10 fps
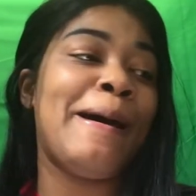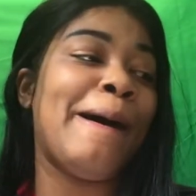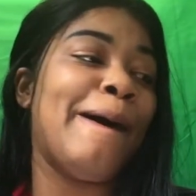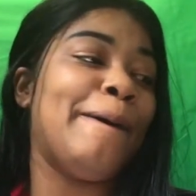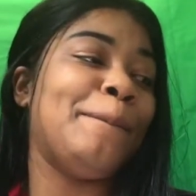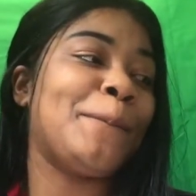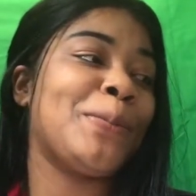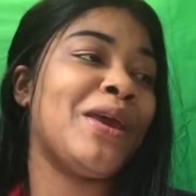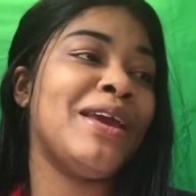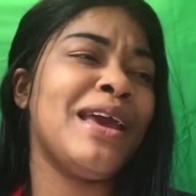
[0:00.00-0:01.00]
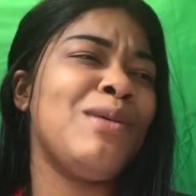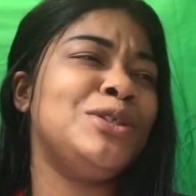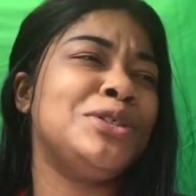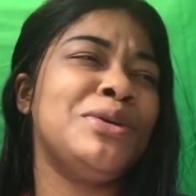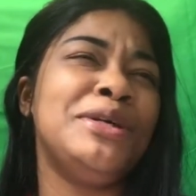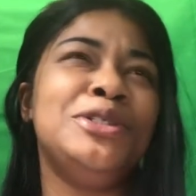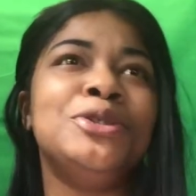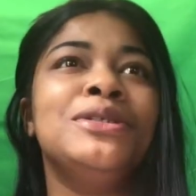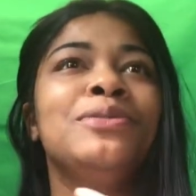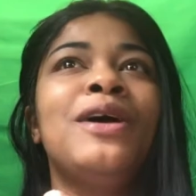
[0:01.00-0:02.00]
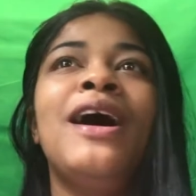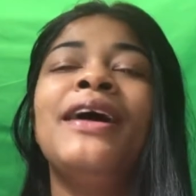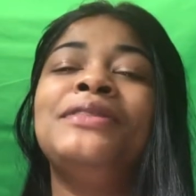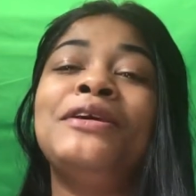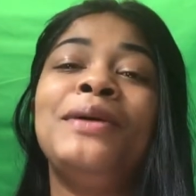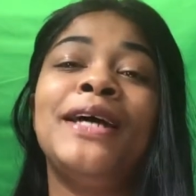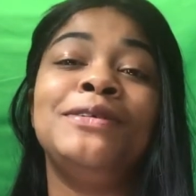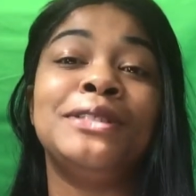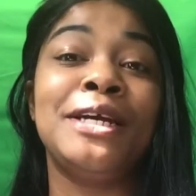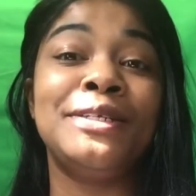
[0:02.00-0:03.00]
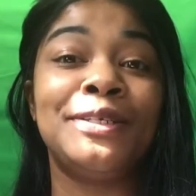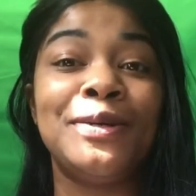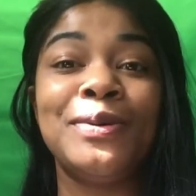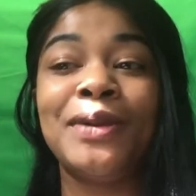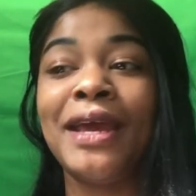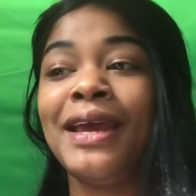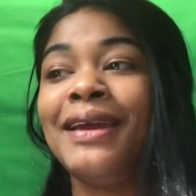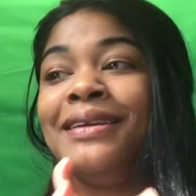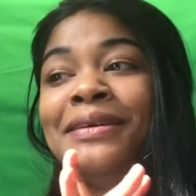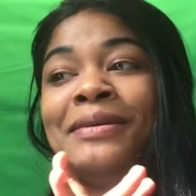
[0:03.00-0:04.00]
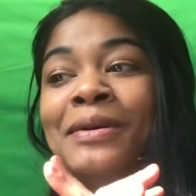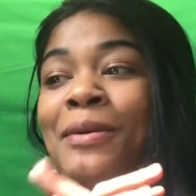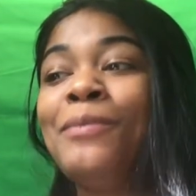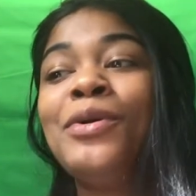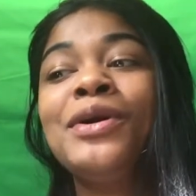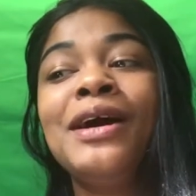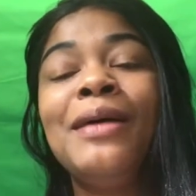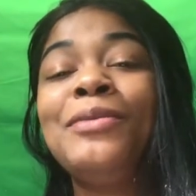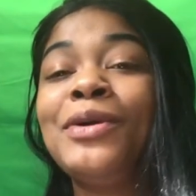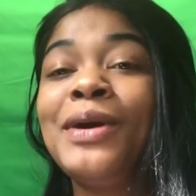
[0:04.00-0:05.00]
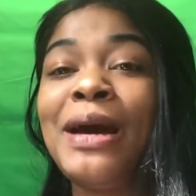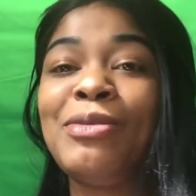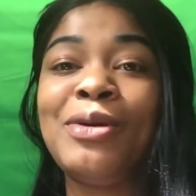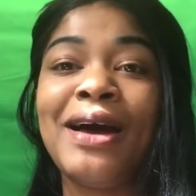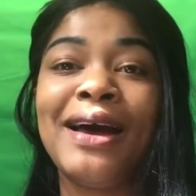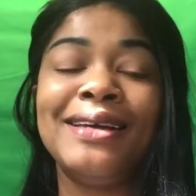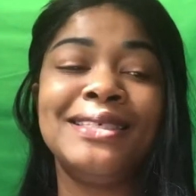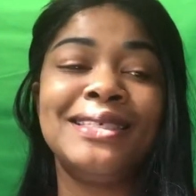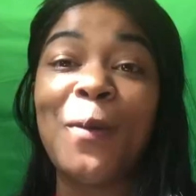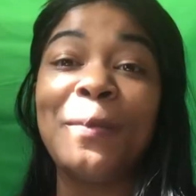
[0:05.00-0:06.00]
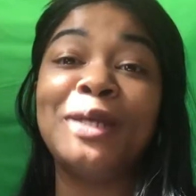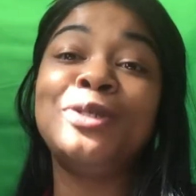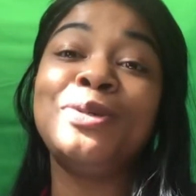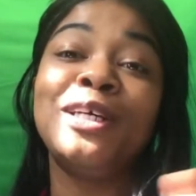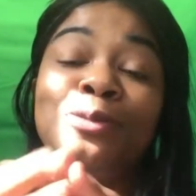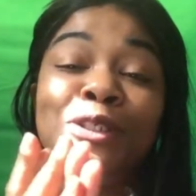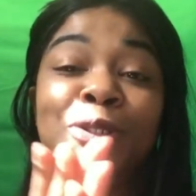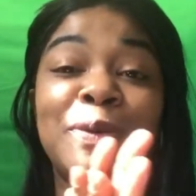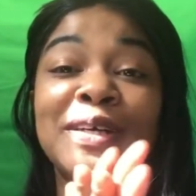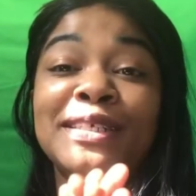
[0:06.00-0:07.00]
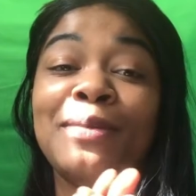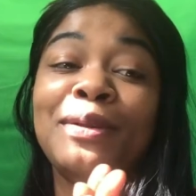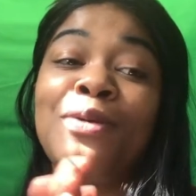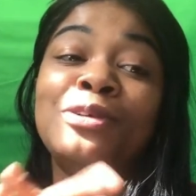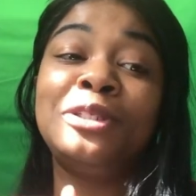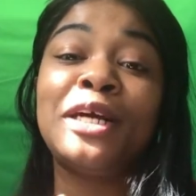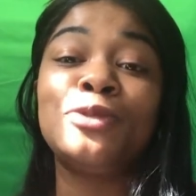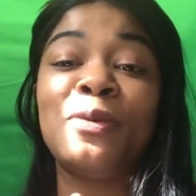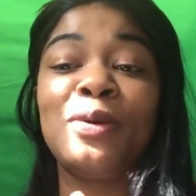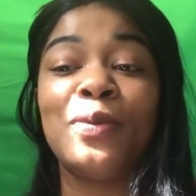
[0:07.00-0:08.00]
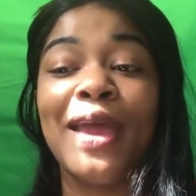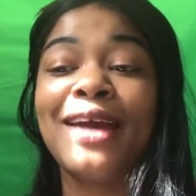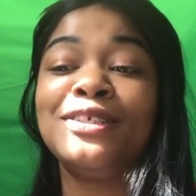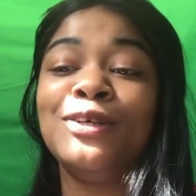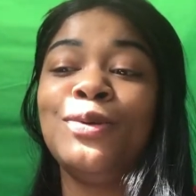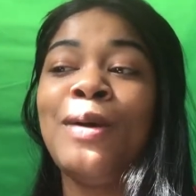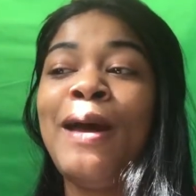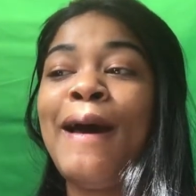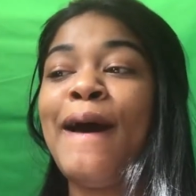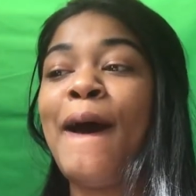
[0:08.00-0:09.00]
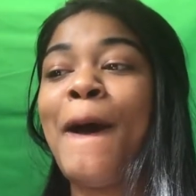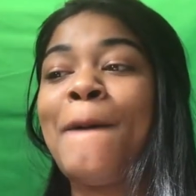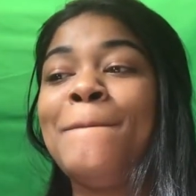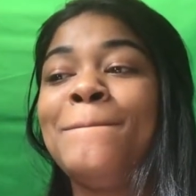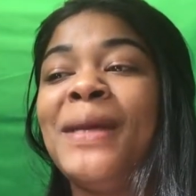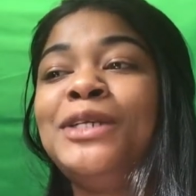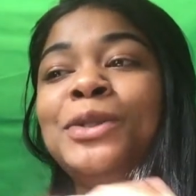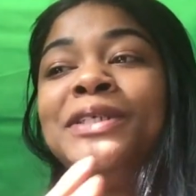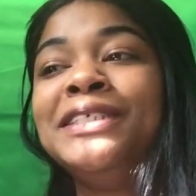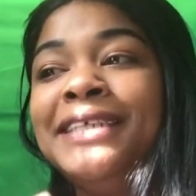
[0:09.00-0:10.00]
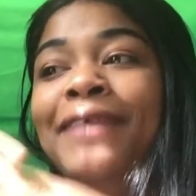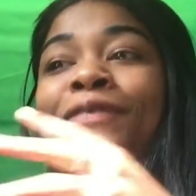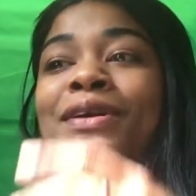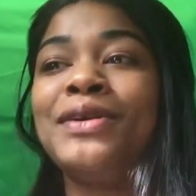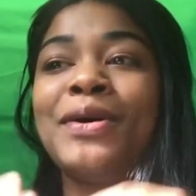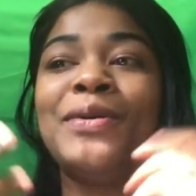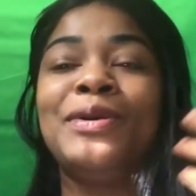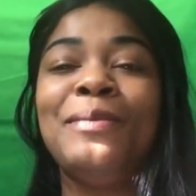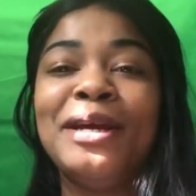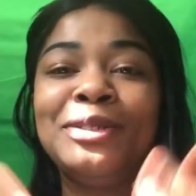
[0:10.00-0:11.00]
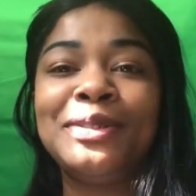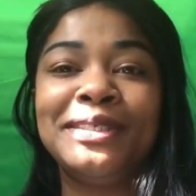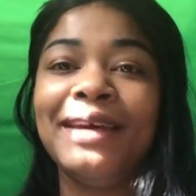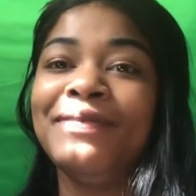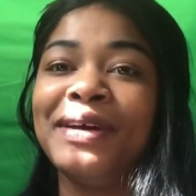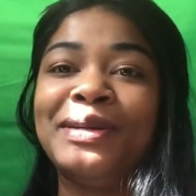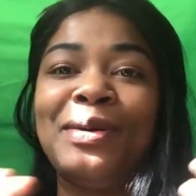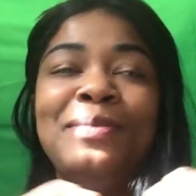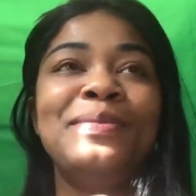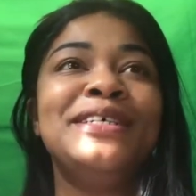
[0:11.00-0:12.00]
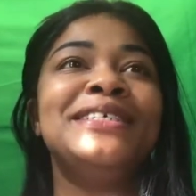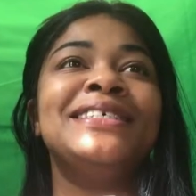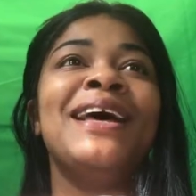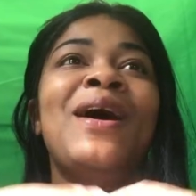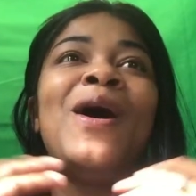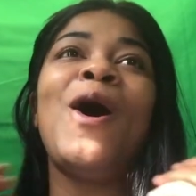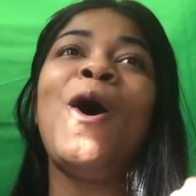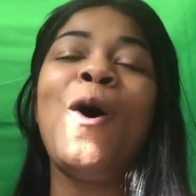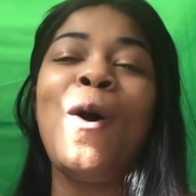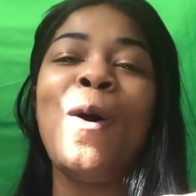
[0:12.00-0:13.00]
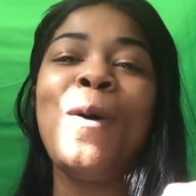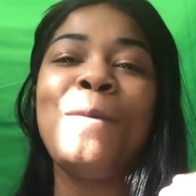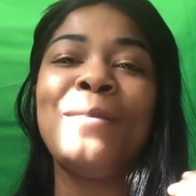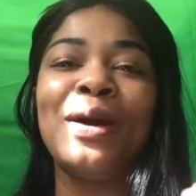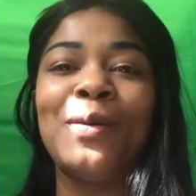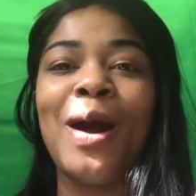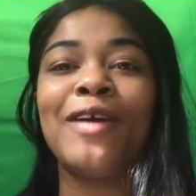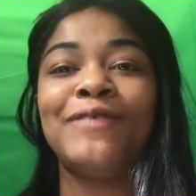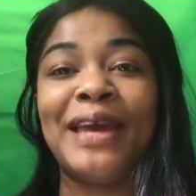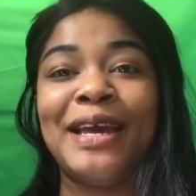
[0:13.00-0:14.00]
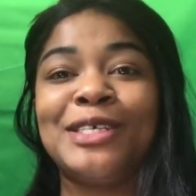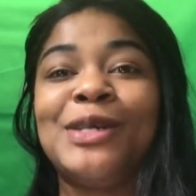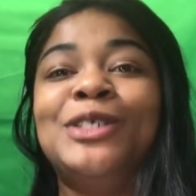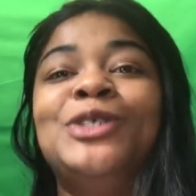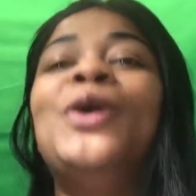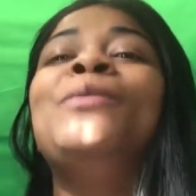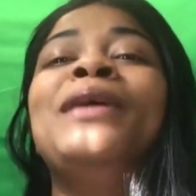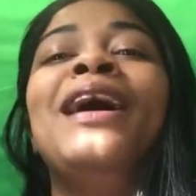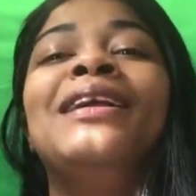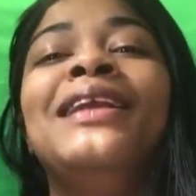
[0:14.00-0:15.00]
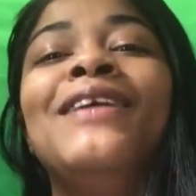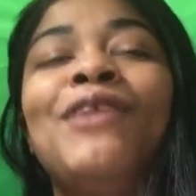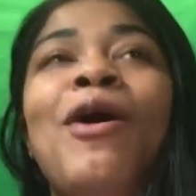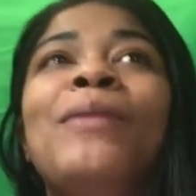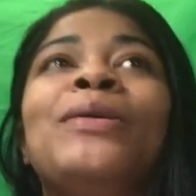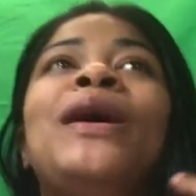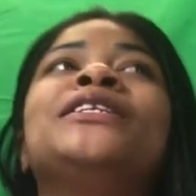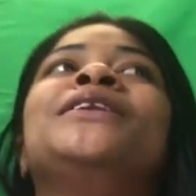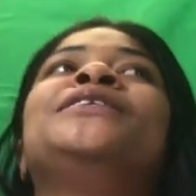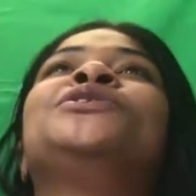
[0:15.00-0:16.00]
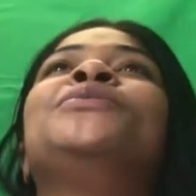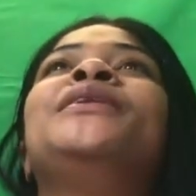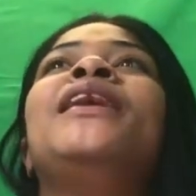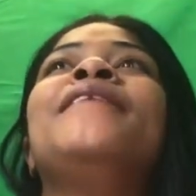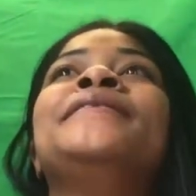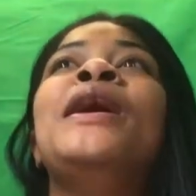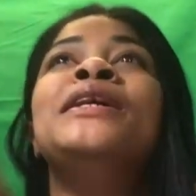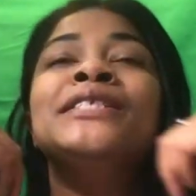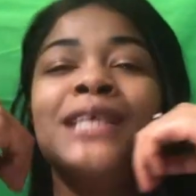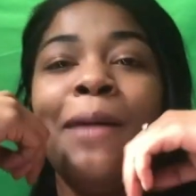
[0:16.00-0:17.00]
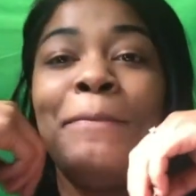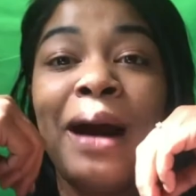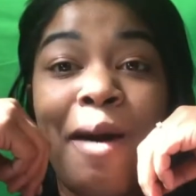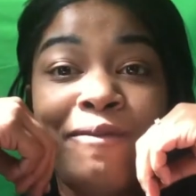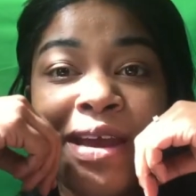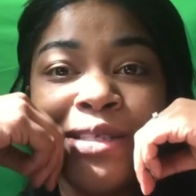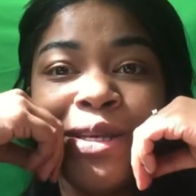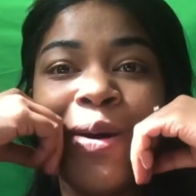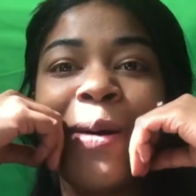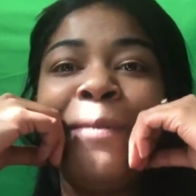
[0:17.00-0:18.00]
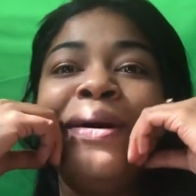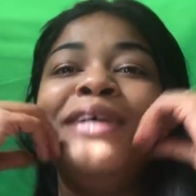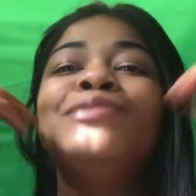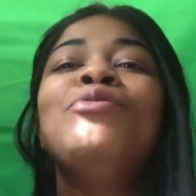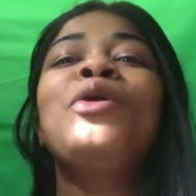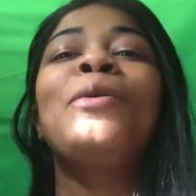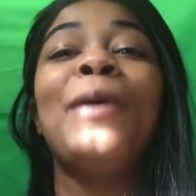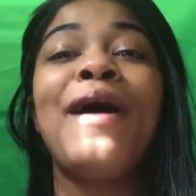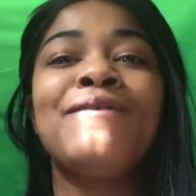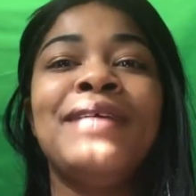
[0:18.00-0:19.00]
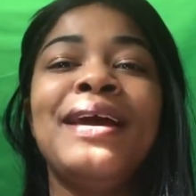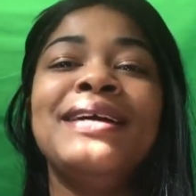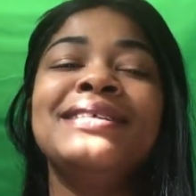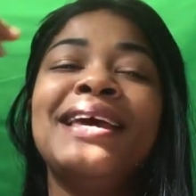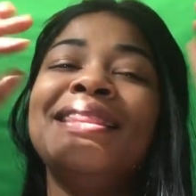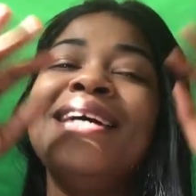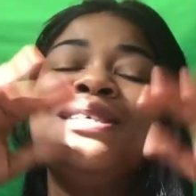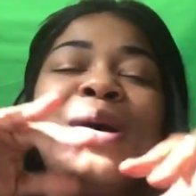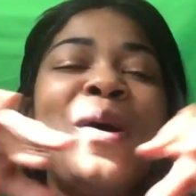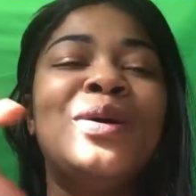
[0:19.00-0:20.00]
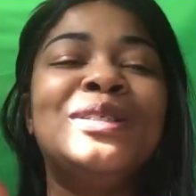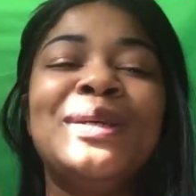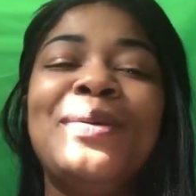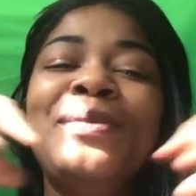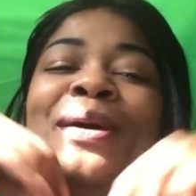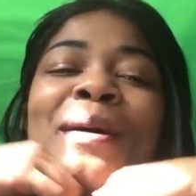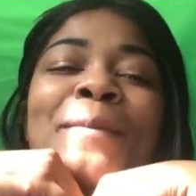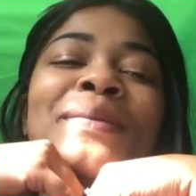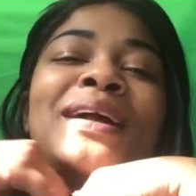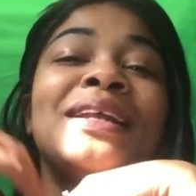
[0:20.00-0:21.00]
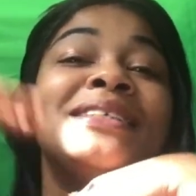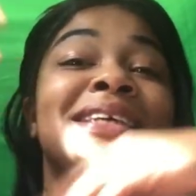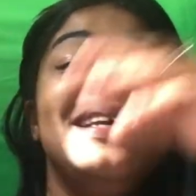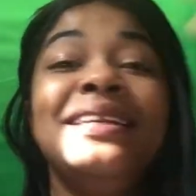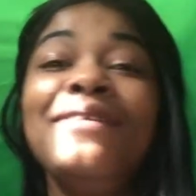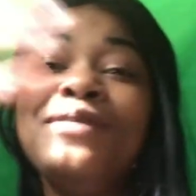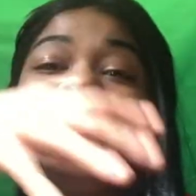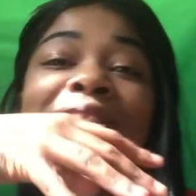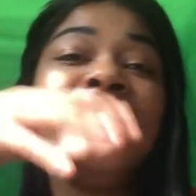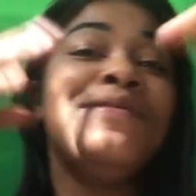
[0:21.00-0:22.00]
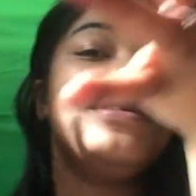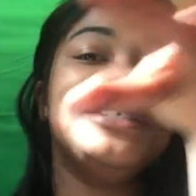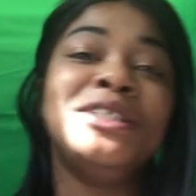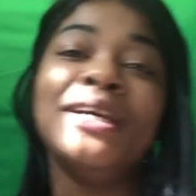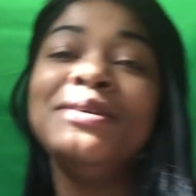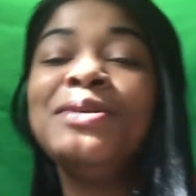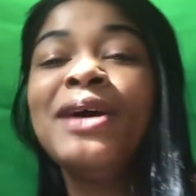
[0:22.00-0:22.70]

And yeah, we're just going to enjoy the ride. Thank you guys for staying tuned, and More to come, you guys. make sure you guys put your request down below. What you guys want me to react to? Make sure it's different, though. Don't just... All my rock fans are showing me how love. All my rock fans show me love. Some pop fans are, but it's more rock fans, and that's awesome. But let's get different stuff on this channel, you